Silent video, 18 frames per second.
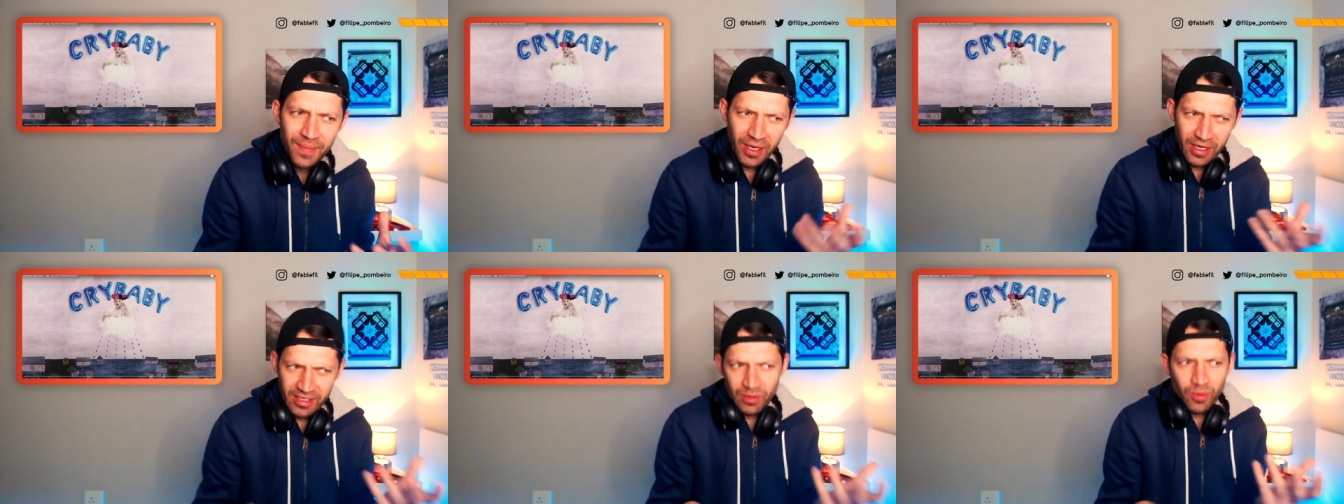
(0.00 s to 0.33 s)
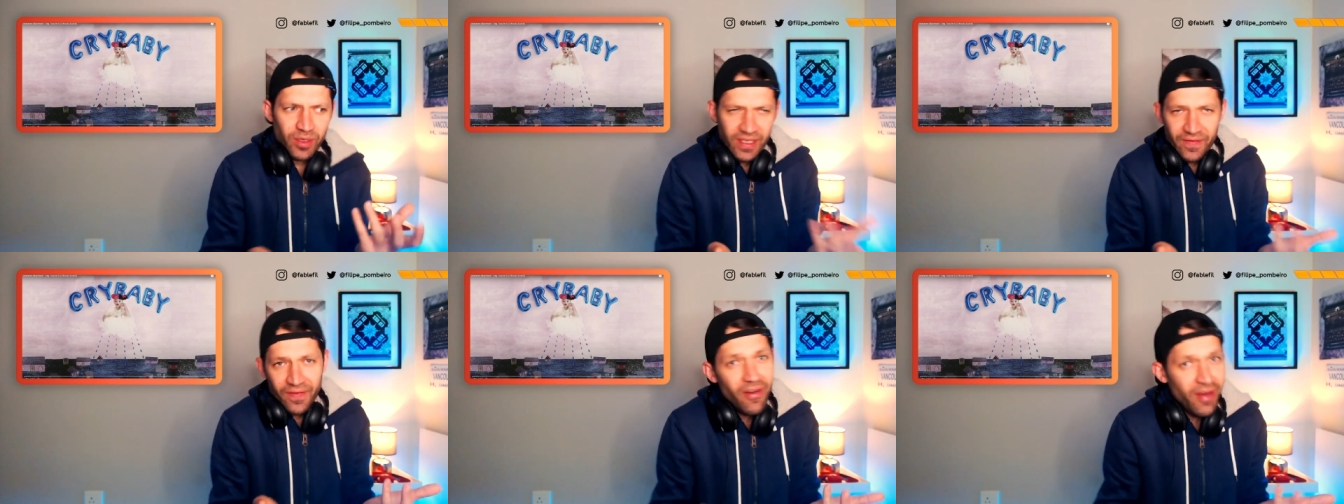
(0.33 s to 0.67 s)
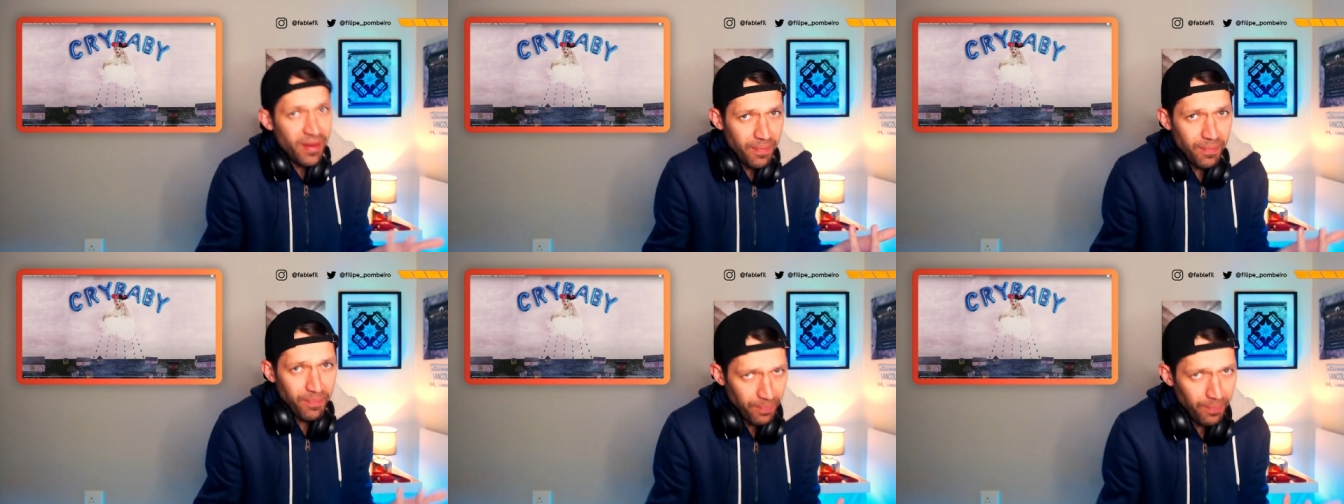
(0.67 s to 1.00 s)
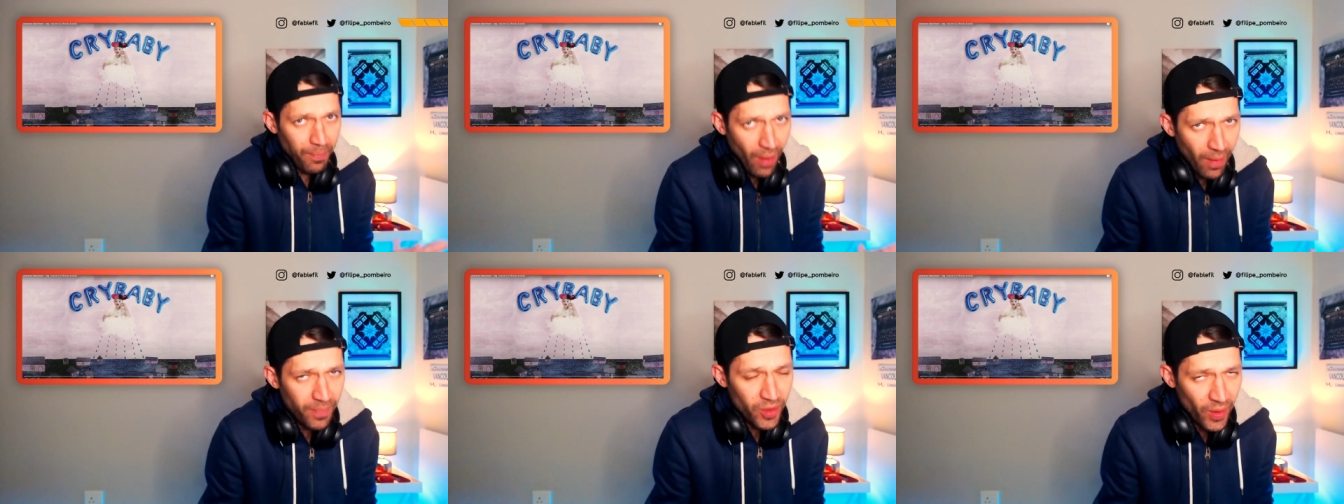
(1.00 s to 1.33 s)
because it was a very
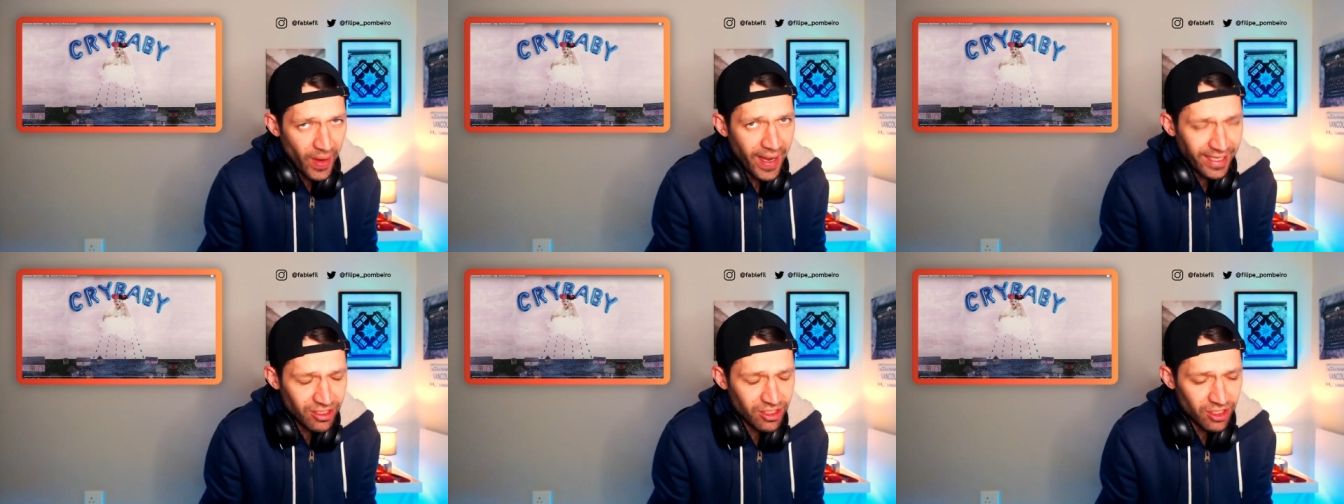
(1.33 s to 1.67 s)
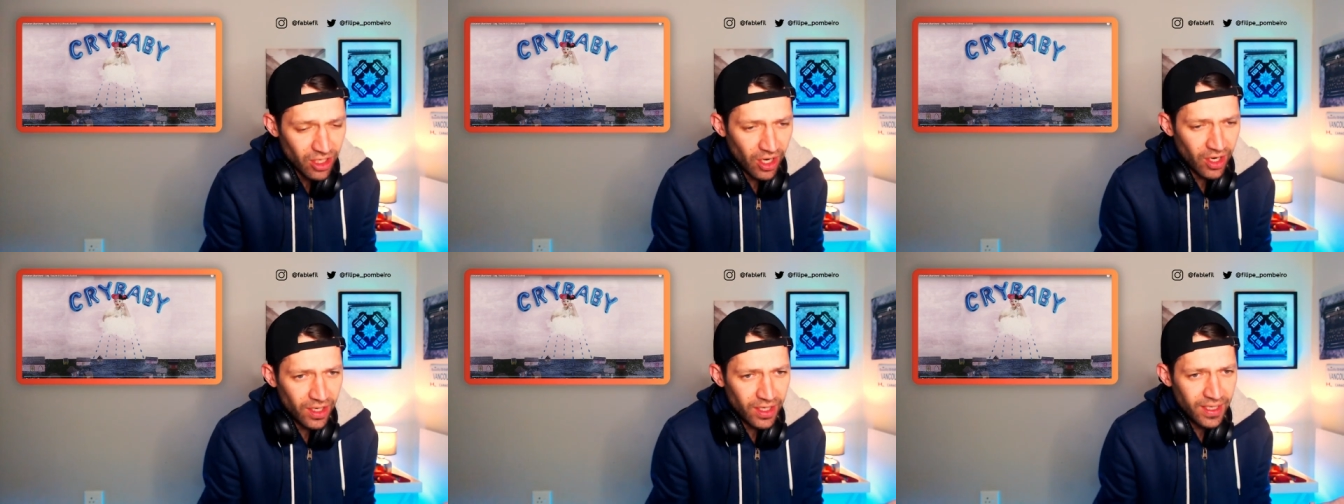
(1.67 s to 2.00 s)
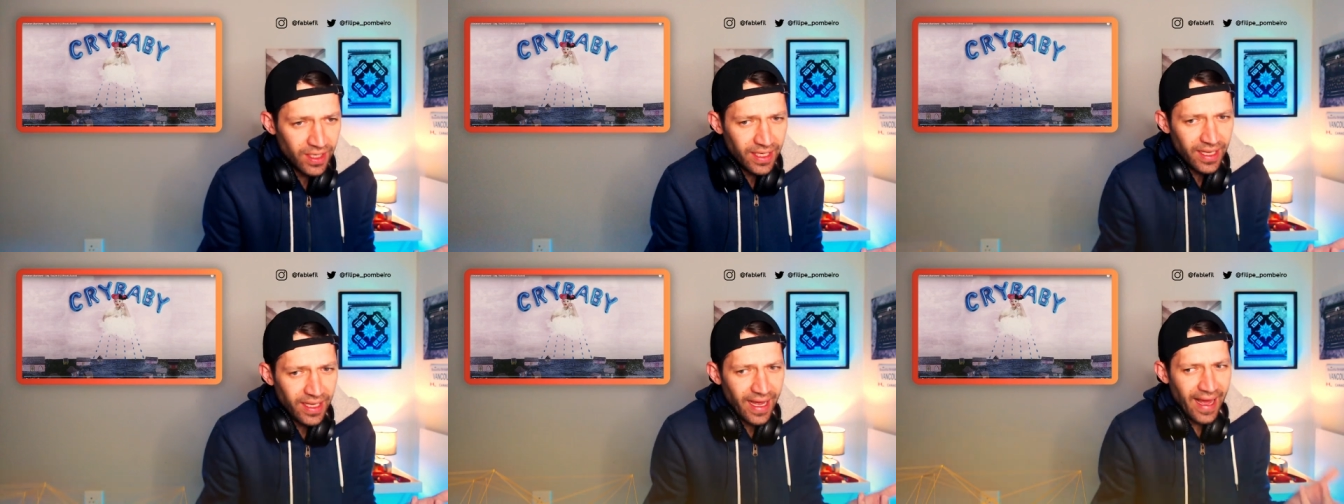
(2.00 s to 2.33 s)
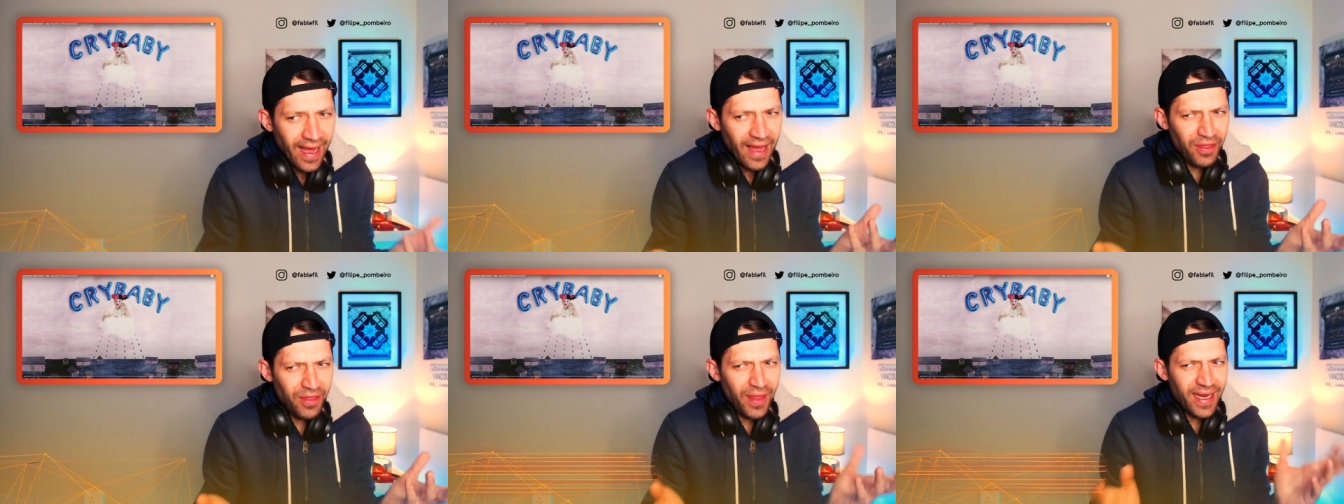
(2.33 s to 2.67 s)
bob your head song.
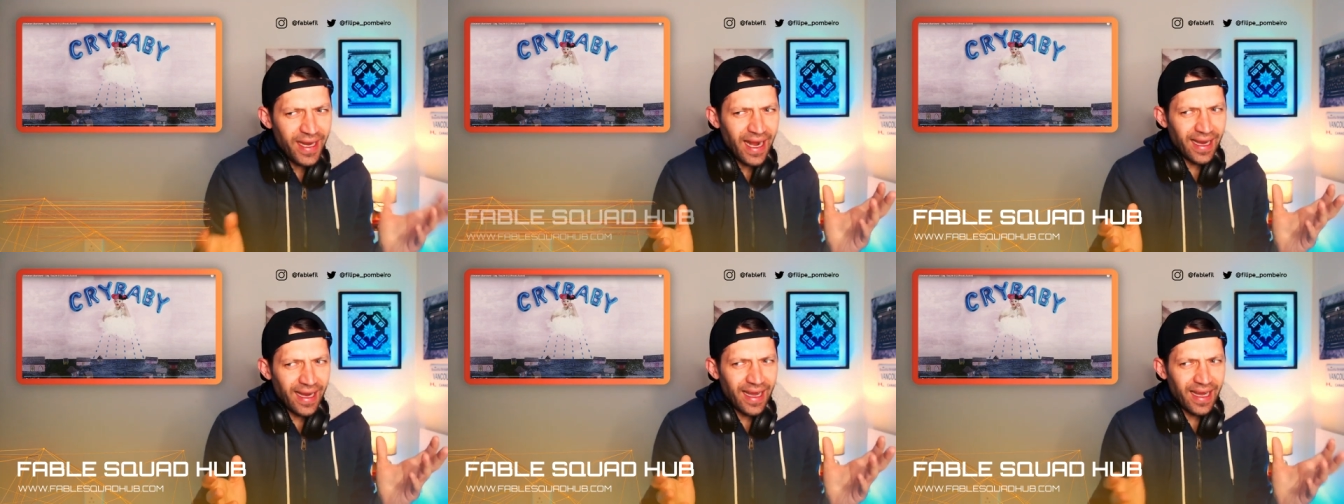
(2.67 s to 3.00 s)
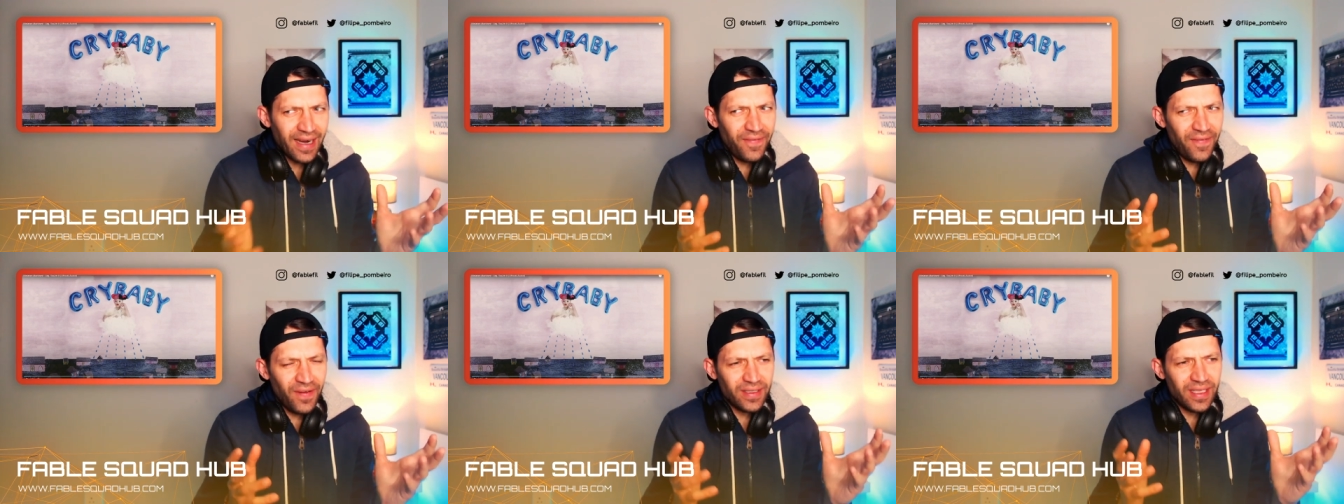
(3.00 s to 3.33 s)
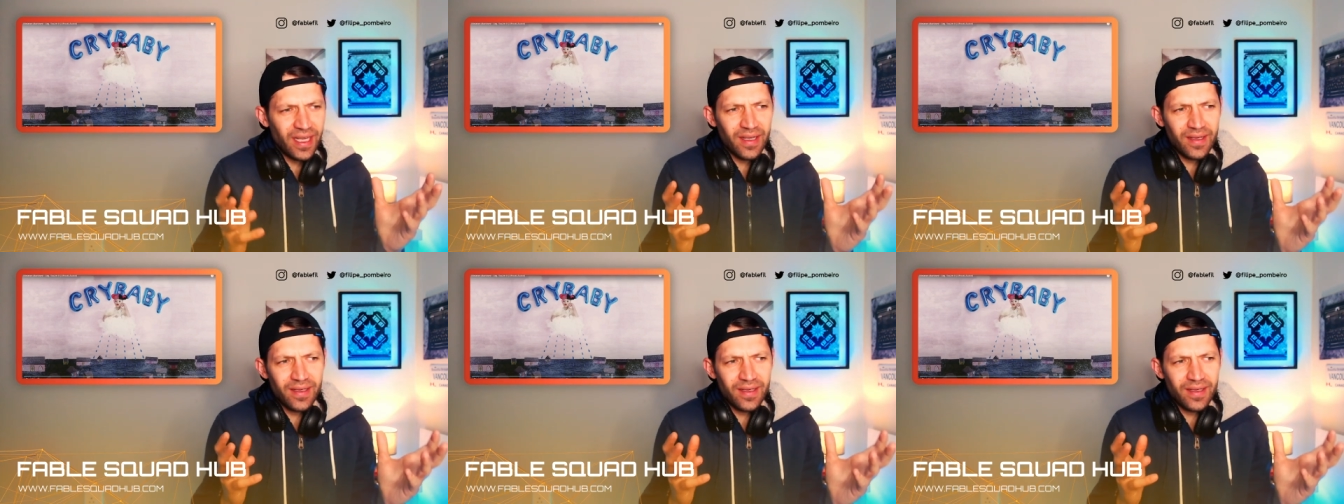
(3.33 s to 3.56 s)
And then I kind of felt like,